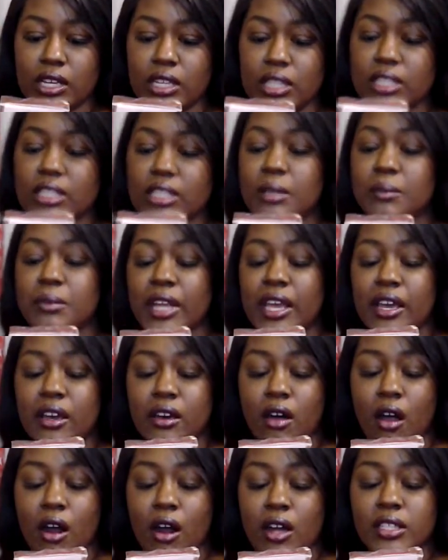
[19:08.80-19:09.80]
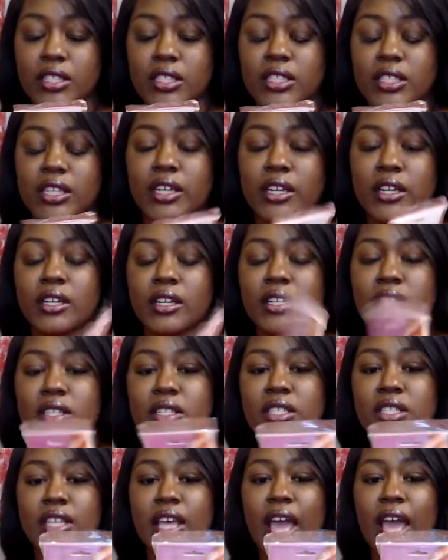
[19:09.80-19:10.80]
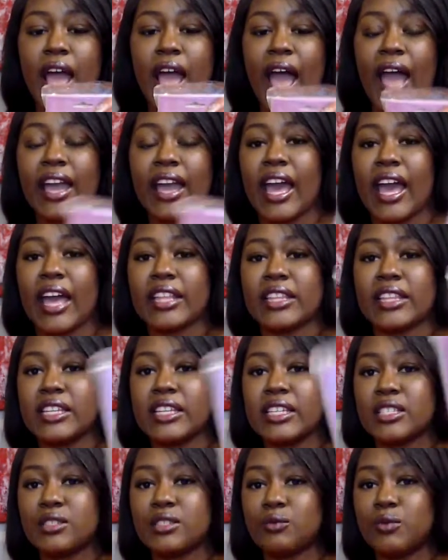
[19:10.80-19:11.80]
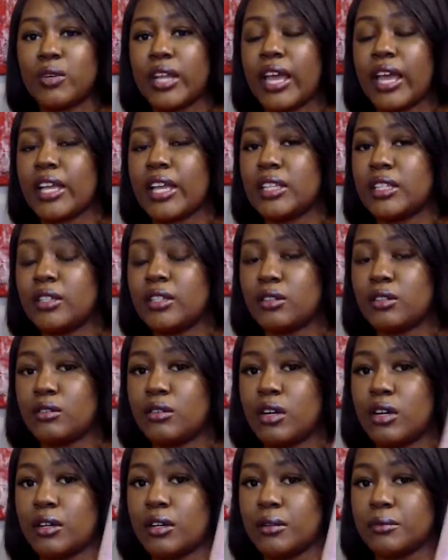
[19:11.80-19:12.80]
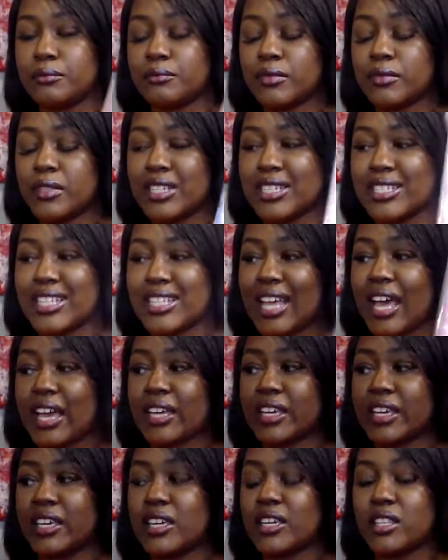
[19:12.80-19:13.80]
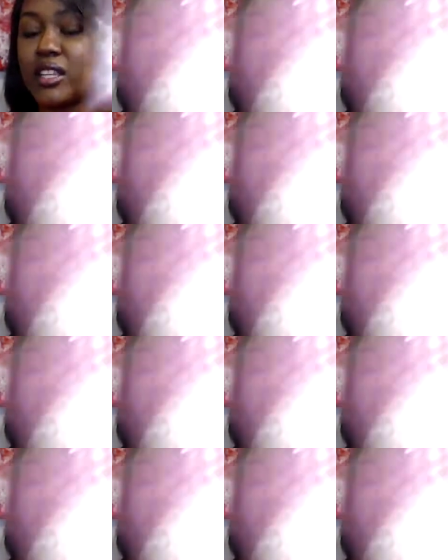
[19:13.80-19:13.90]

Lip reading: Some nail art stickers. I got this with a little design kit